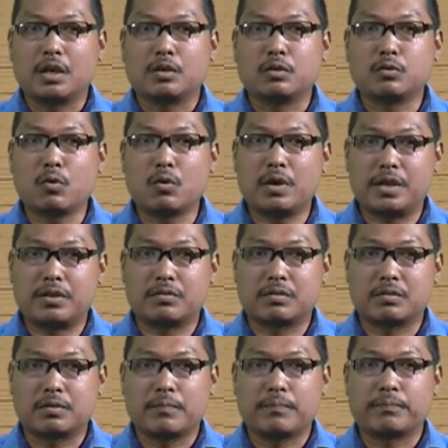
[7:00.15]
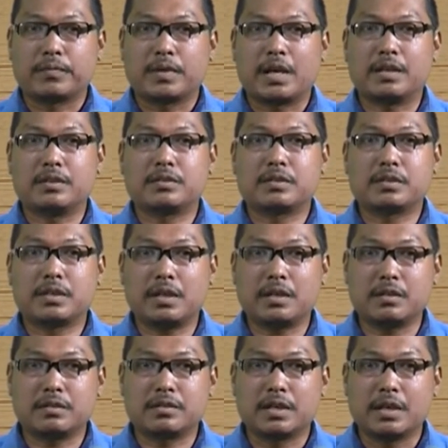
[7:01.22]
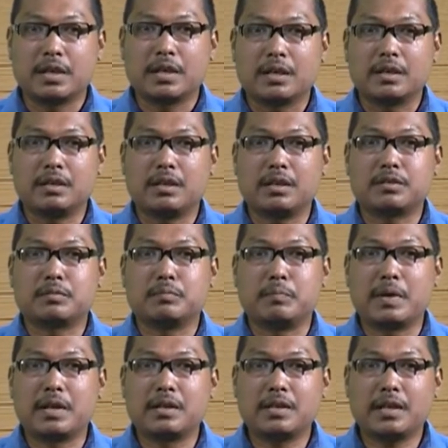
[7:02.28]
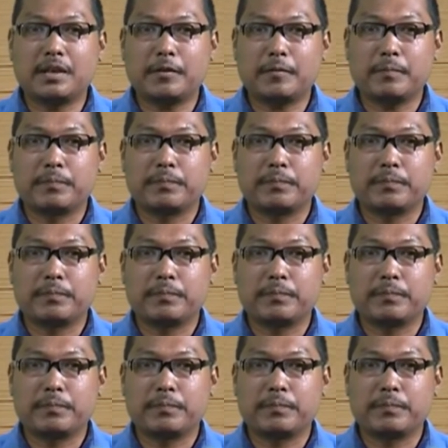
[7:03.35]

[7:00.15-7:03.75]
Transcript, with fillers: knowledge and skills needs building